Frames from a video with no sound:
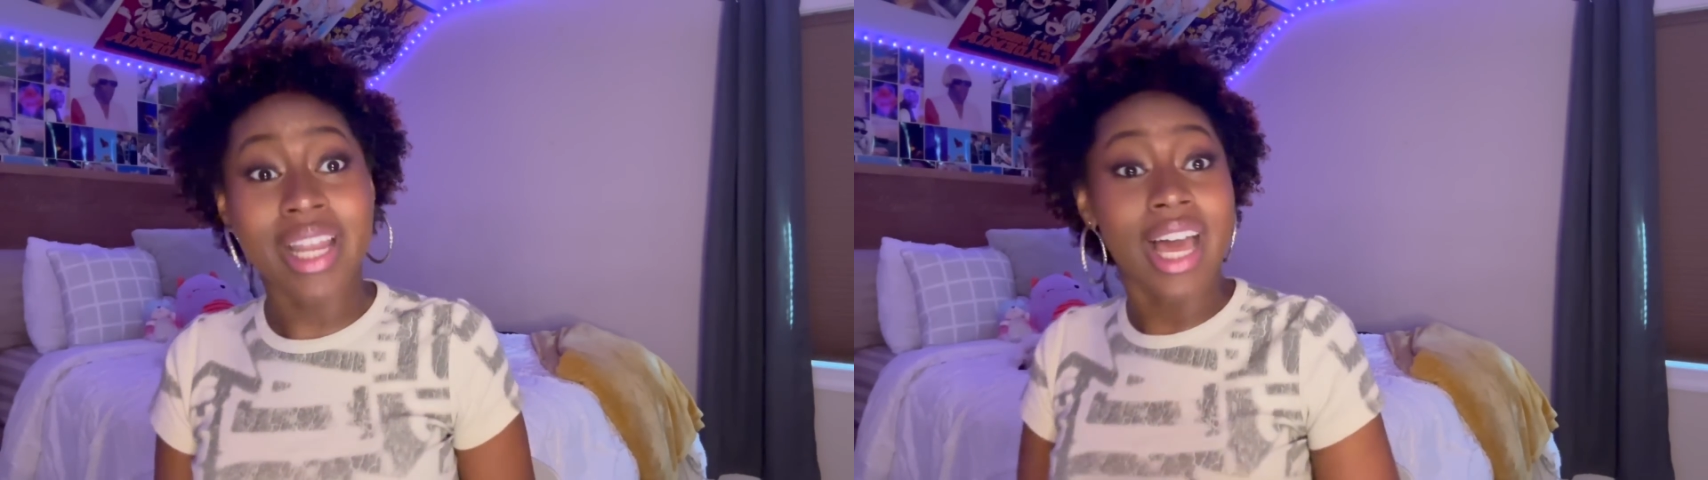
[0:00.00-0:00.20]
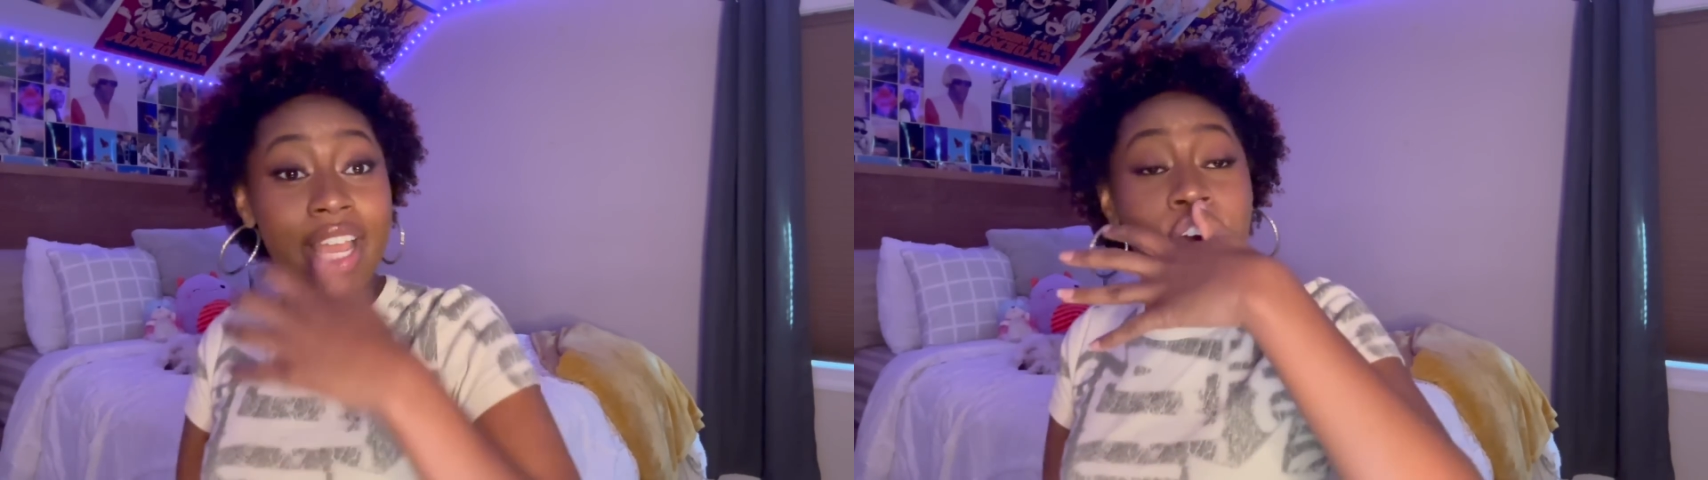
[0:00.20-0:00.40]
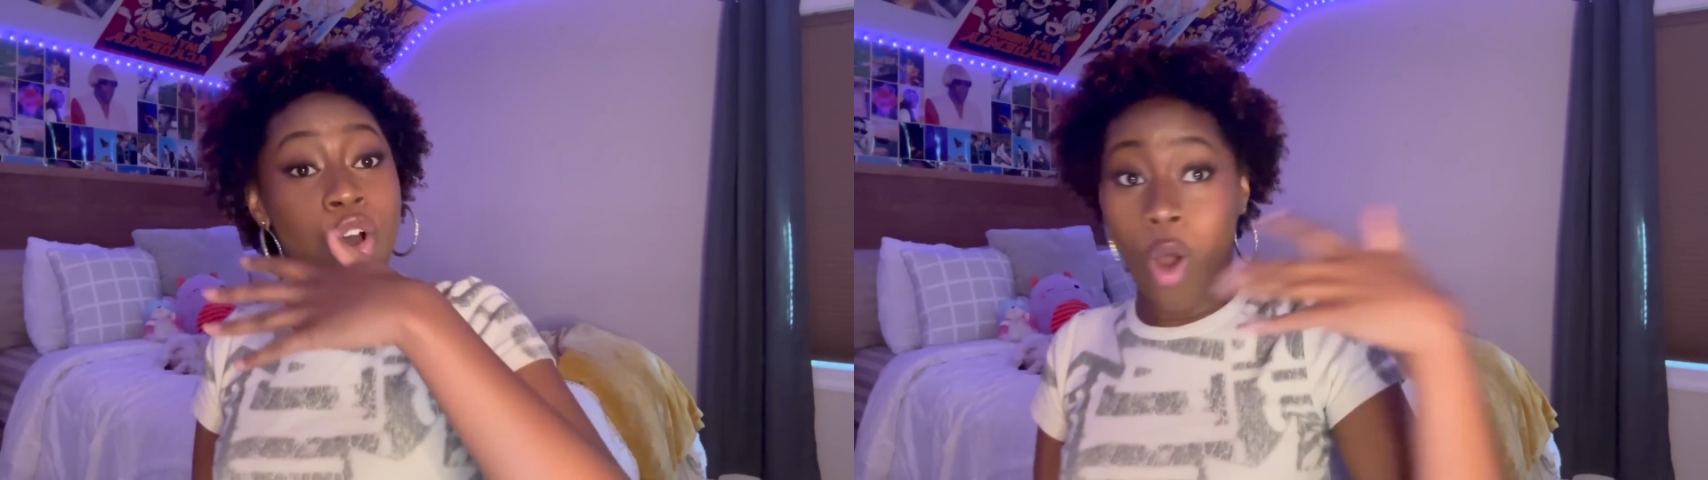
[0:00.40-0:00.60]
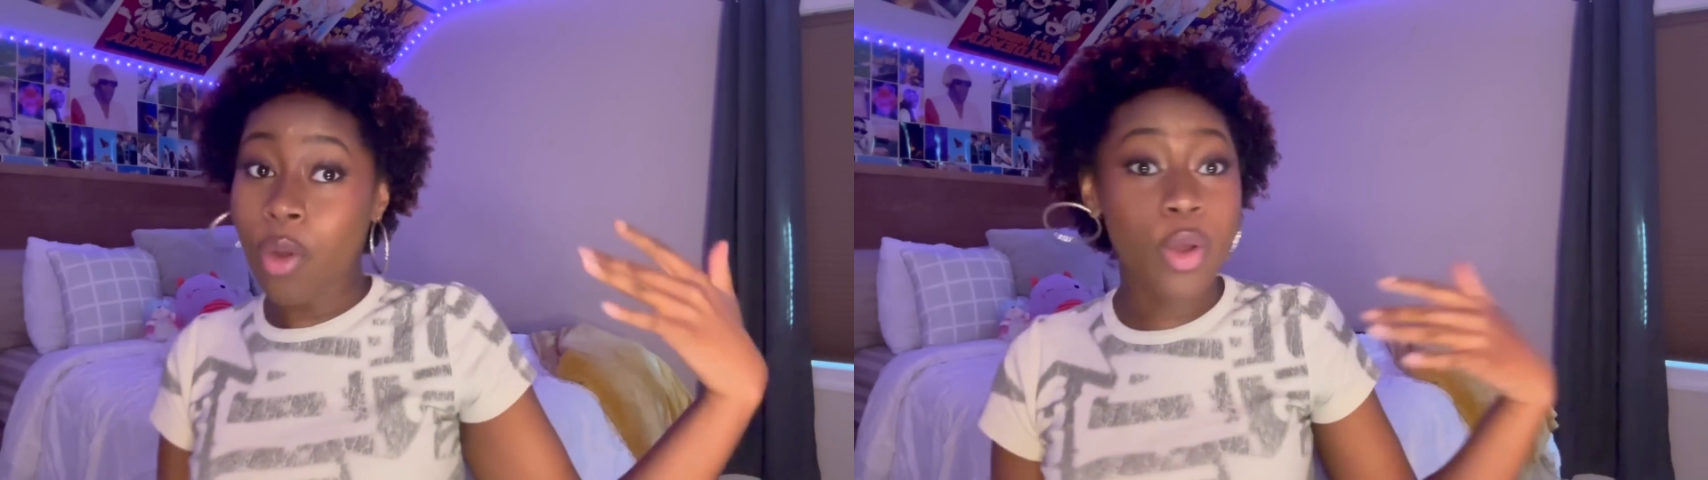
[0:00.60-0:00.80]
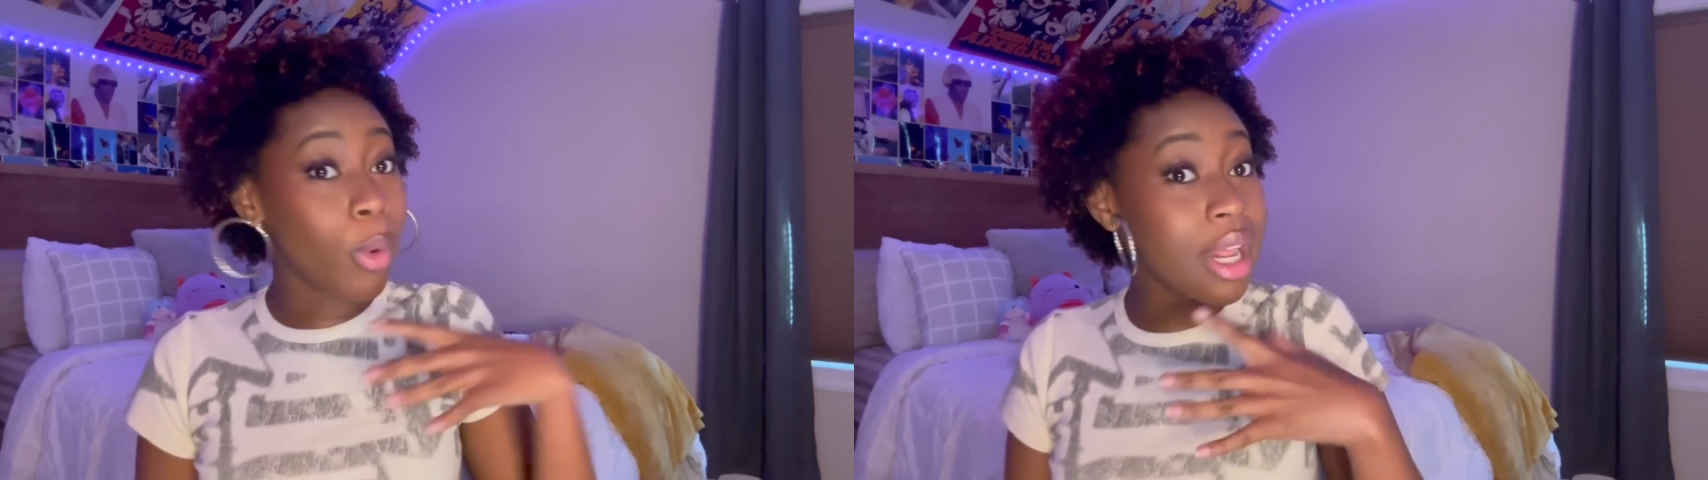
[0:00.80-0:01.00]
Like,
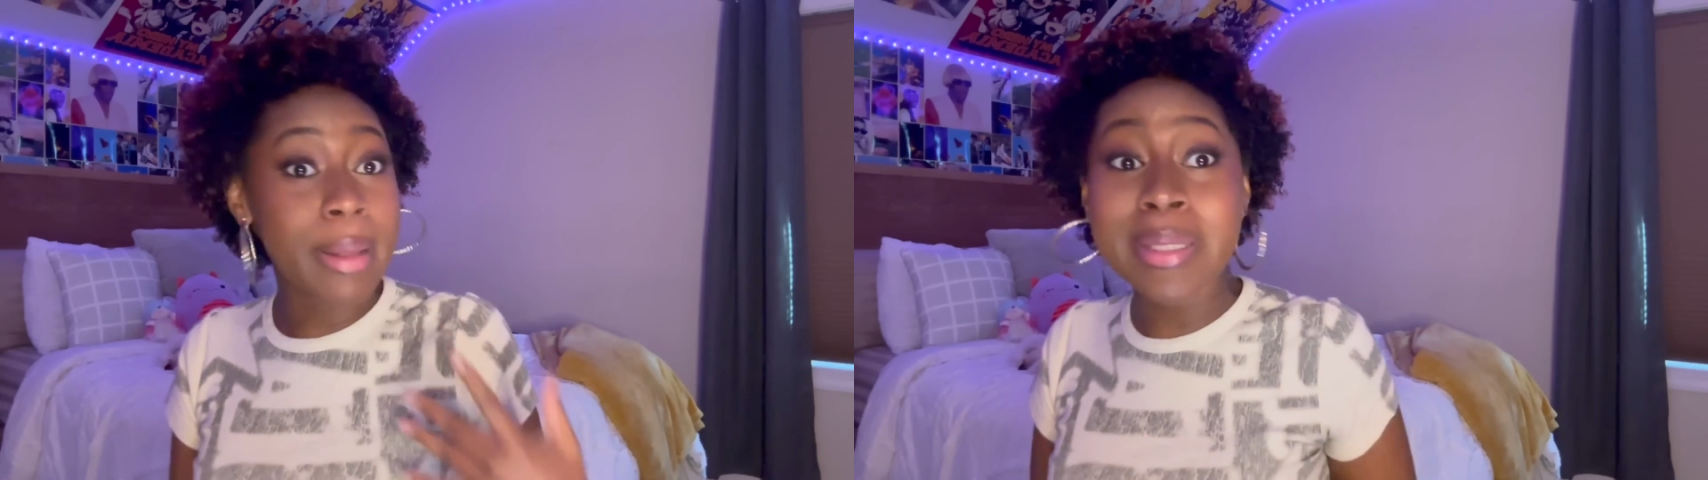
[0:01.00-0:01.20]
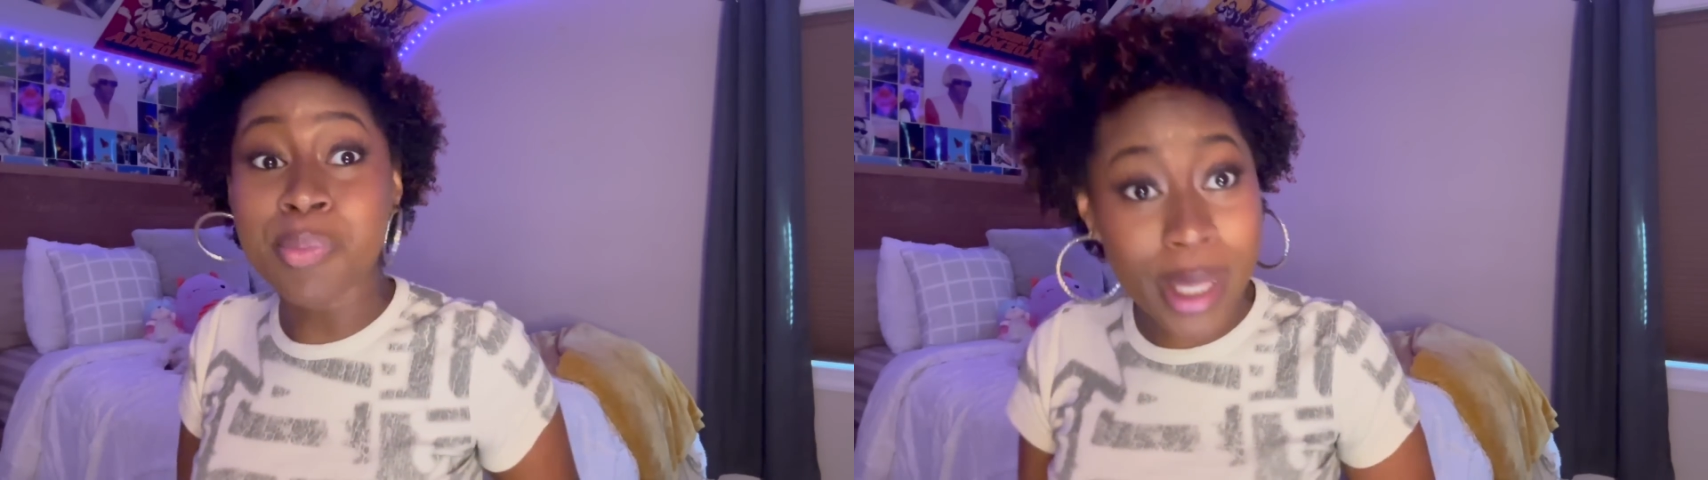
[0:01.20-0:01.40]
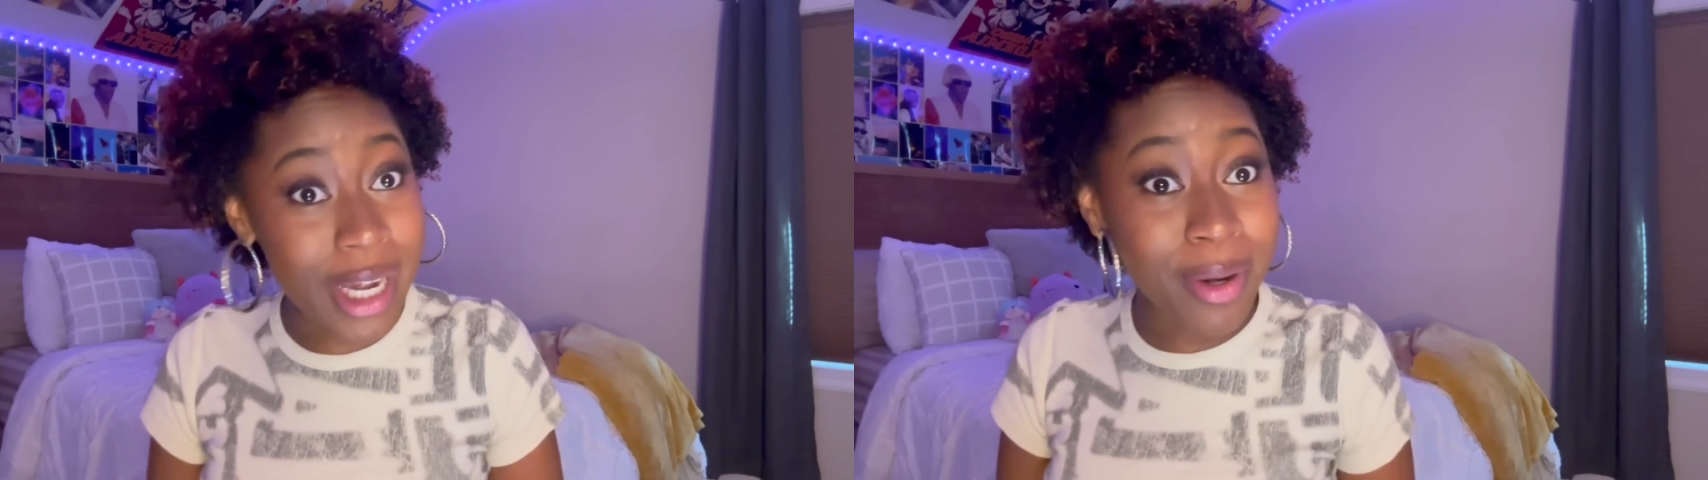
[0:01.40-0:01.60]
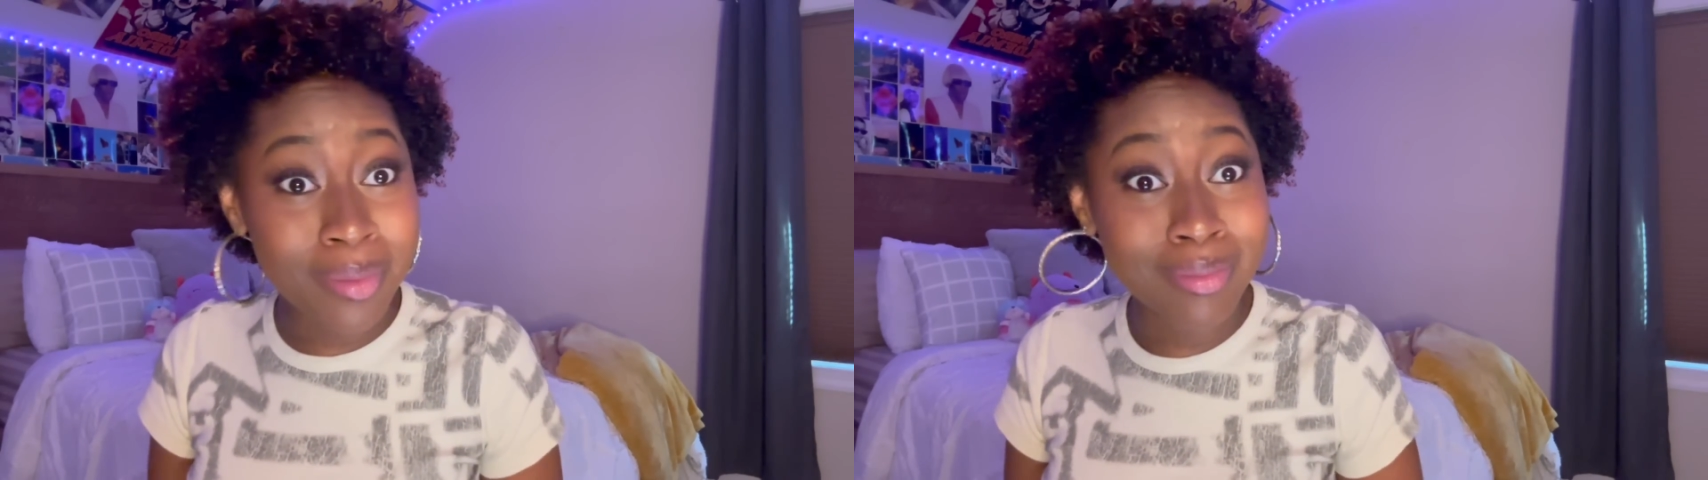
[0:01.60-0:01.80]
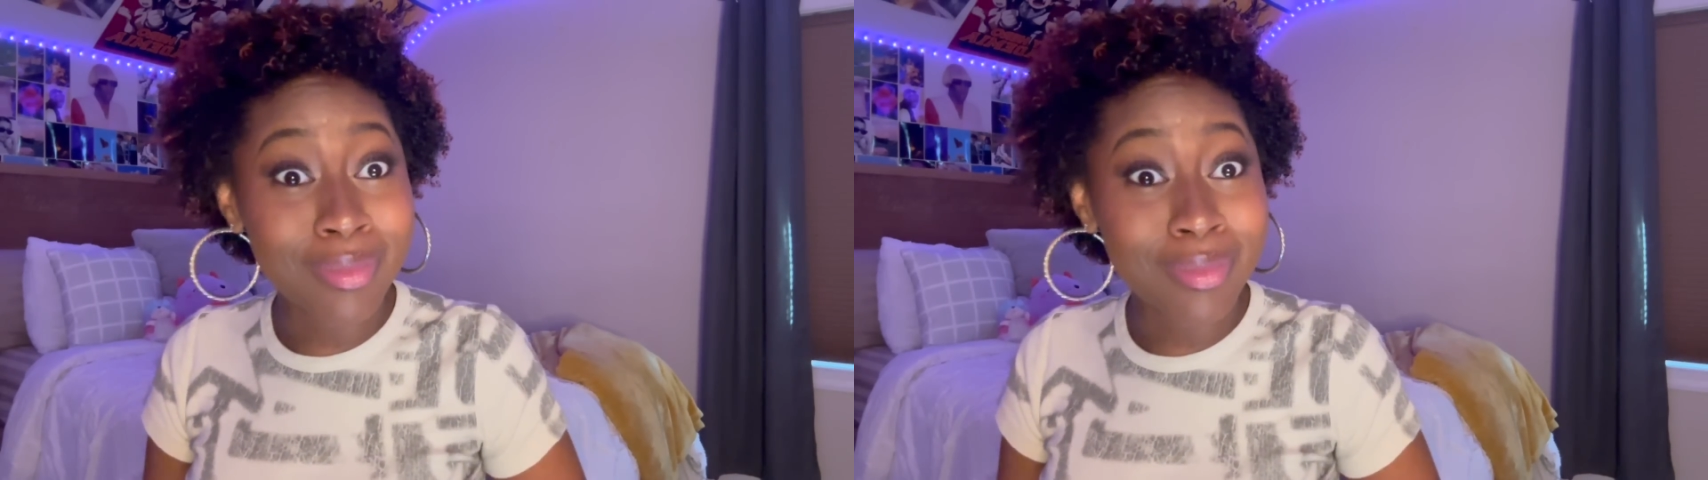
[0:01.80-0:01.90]
only one of them is bleeding.